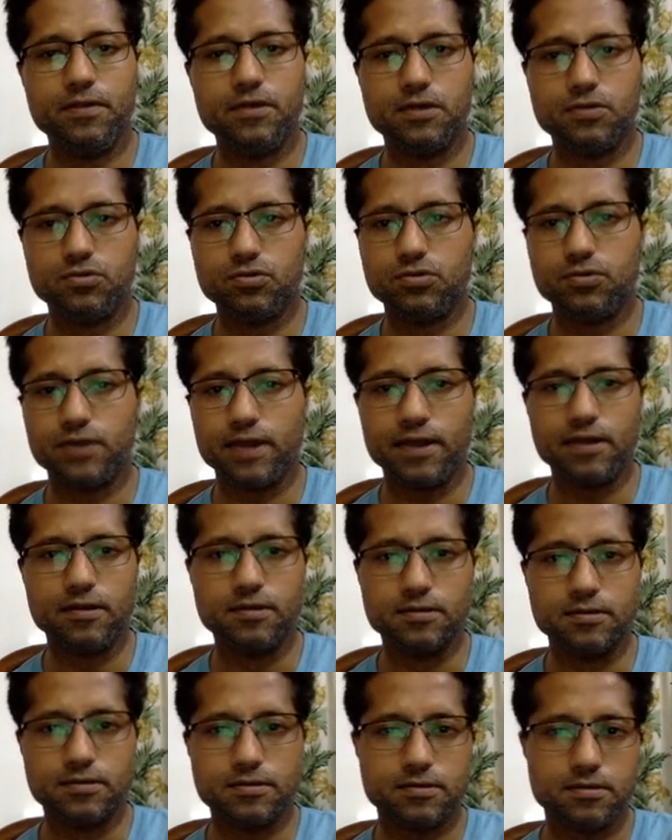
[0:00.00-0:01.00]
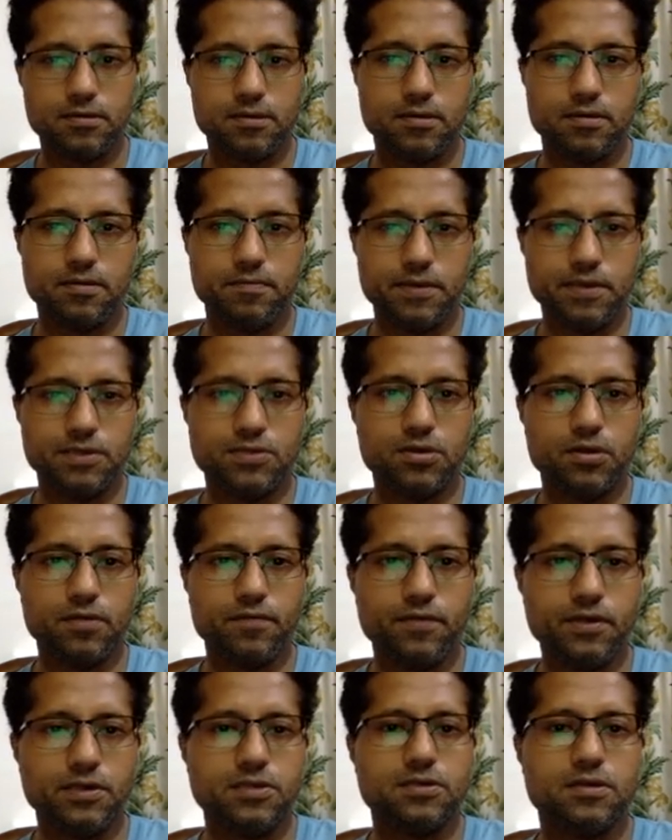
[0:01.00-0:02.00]
two triangles, based on
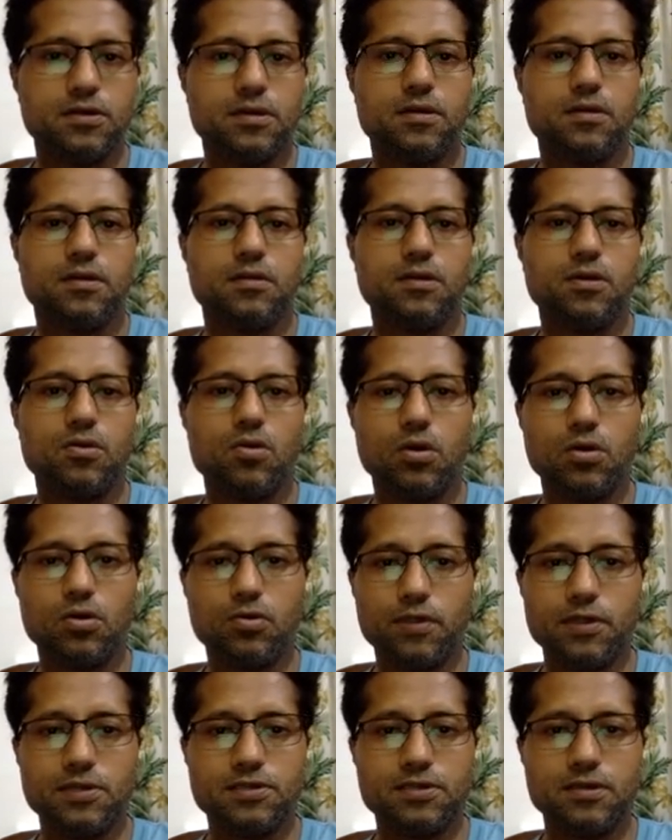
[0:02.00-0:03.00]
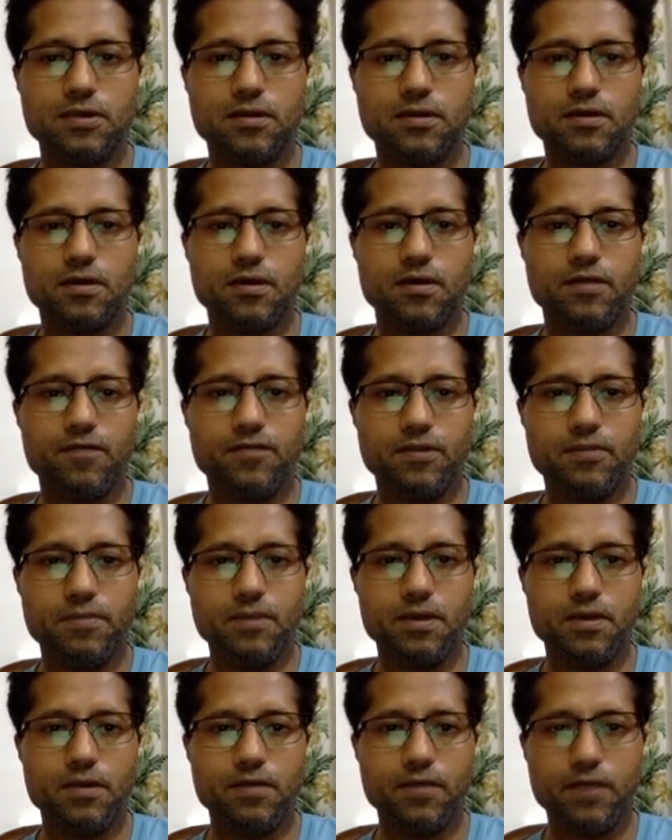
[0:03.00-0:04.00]
which the congruency will
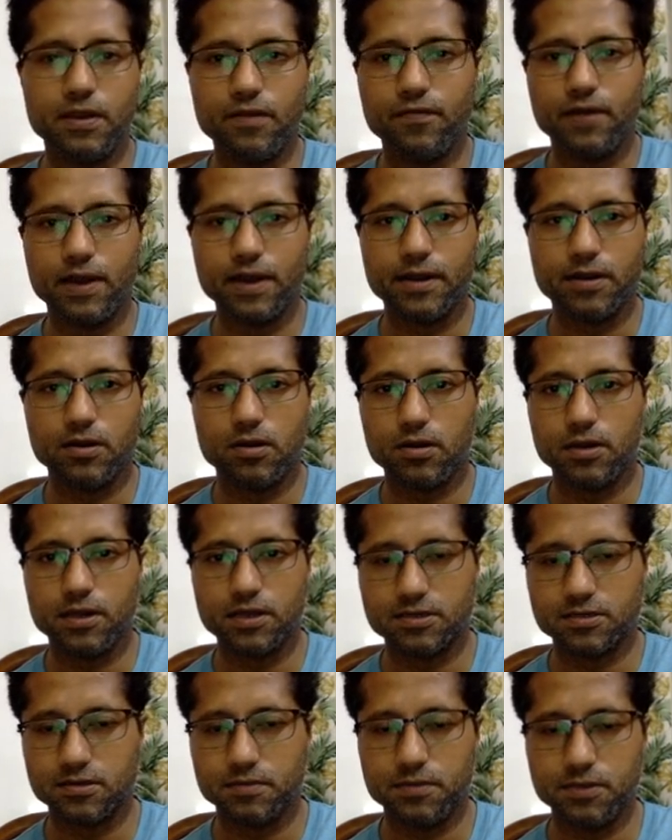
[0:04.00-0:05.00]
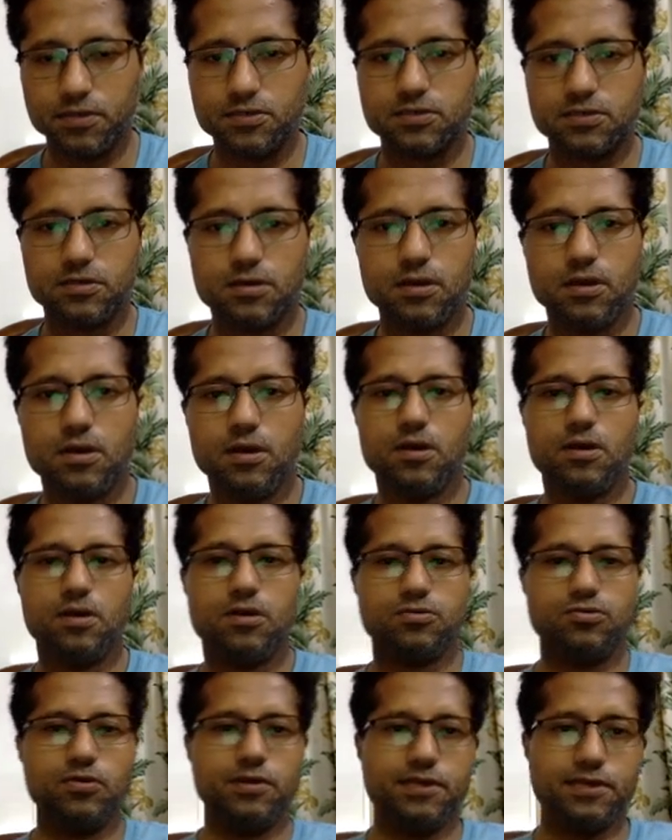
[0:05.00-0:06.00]
be verified or established.
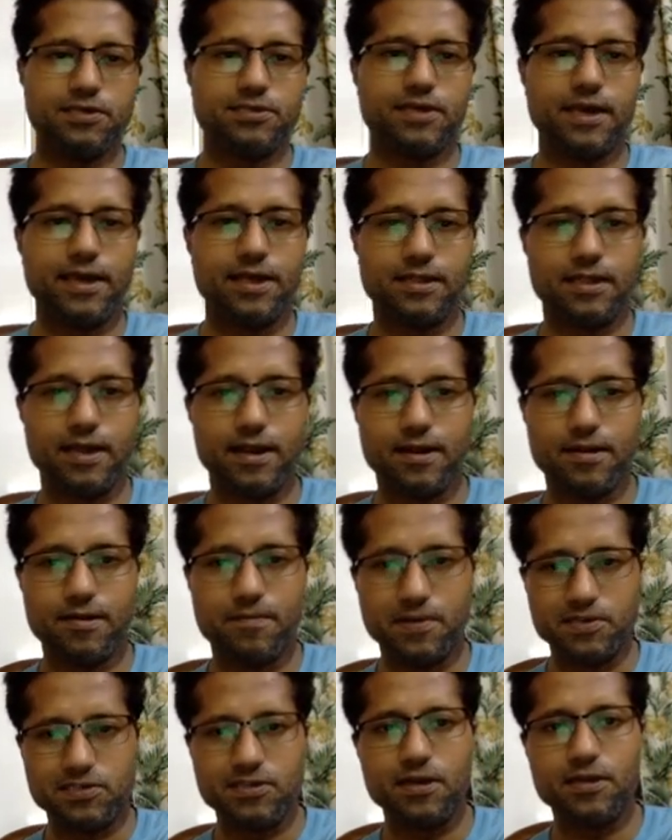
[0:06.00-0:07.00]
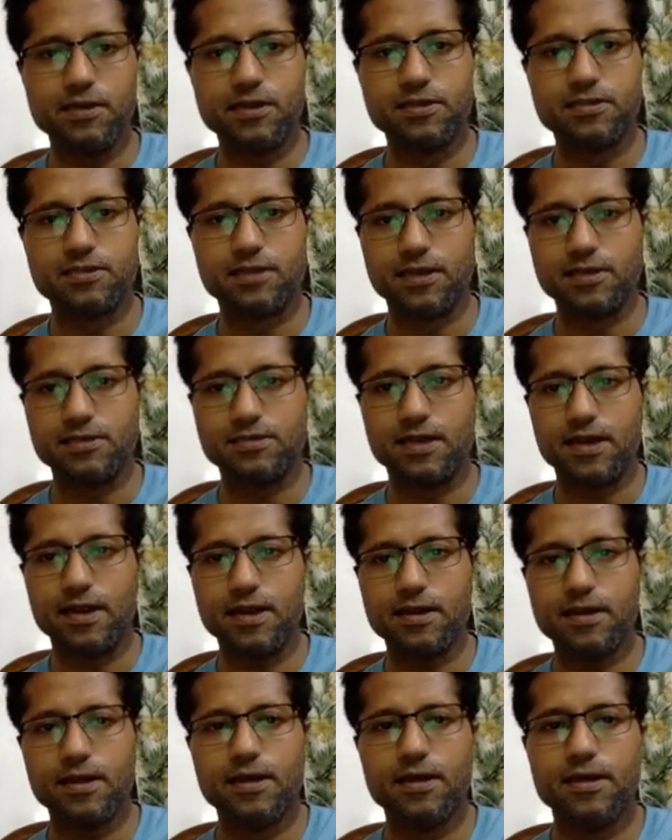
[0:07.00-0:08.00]
So it is saying that, basically it says
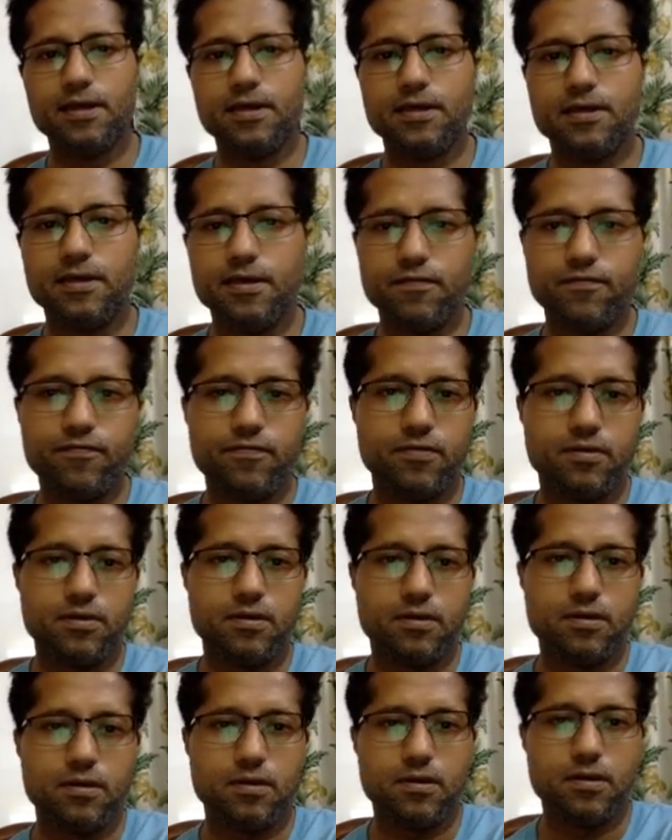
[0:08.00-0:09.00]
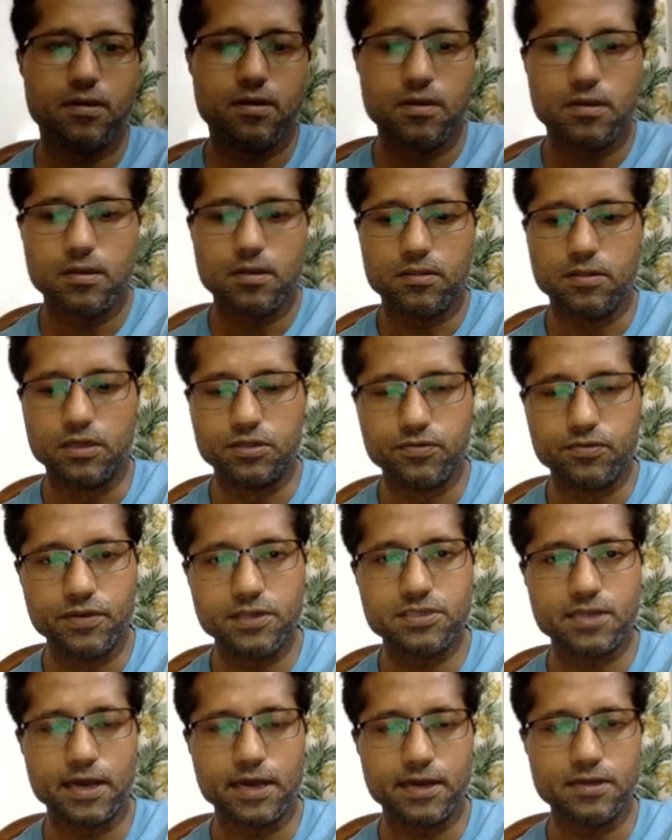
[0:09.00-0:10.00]
that if the 3
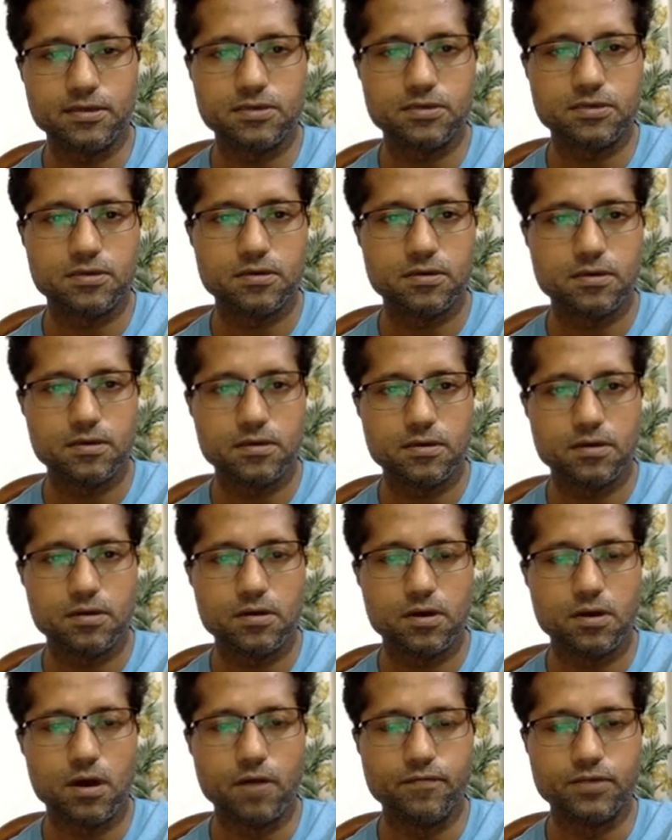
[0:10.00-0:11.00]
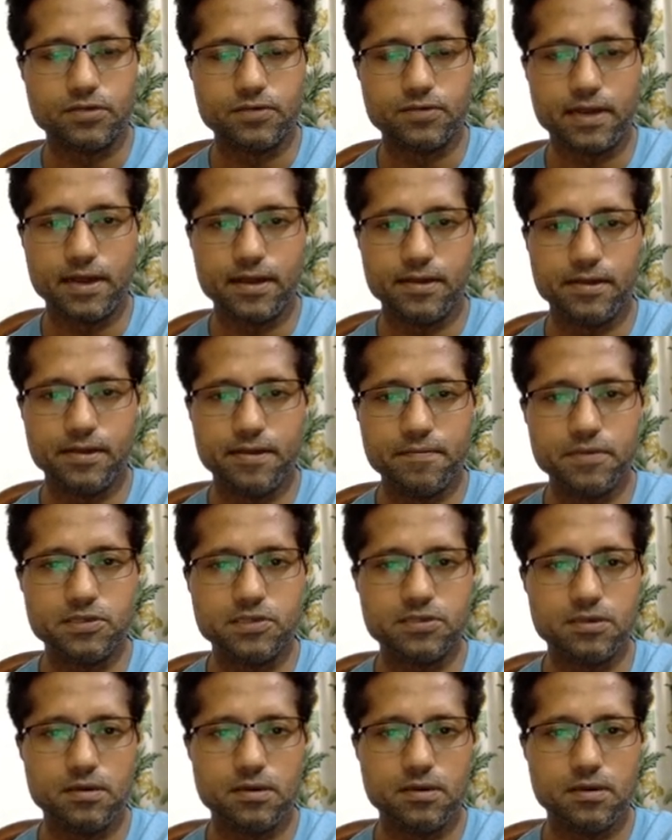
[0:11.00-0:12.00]
sides of the triangle
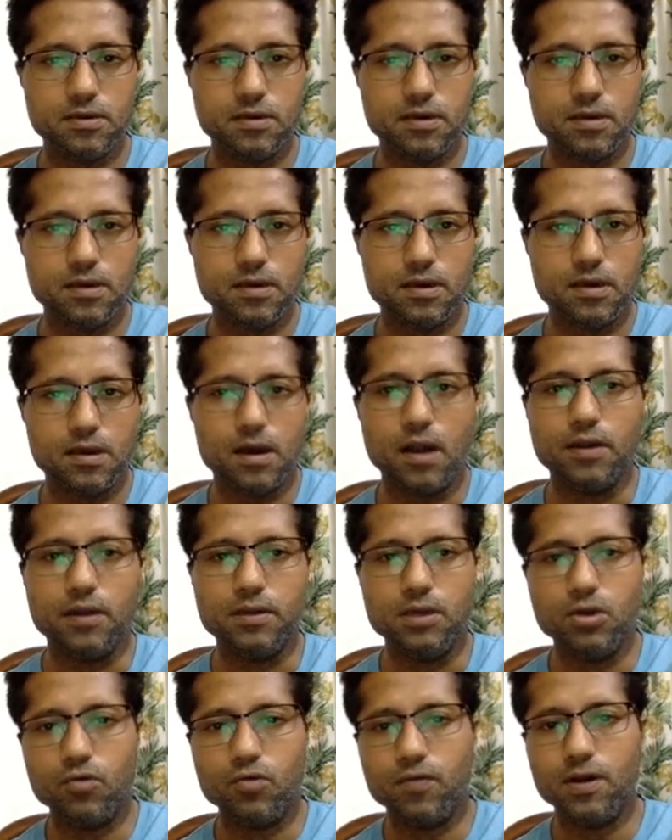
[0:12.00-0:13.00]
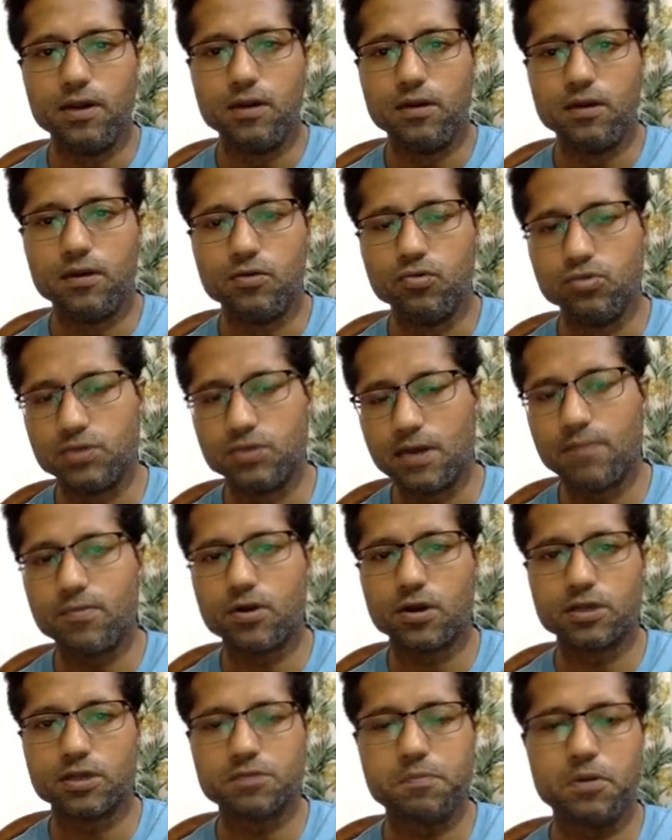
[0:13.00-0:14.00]
ABC are equal to some
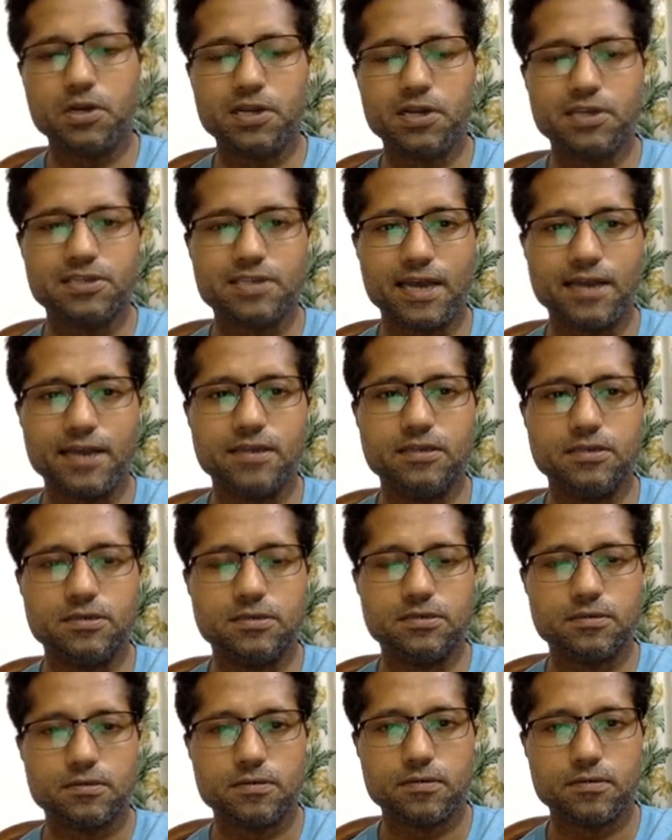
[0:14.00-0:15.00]
corresponding sides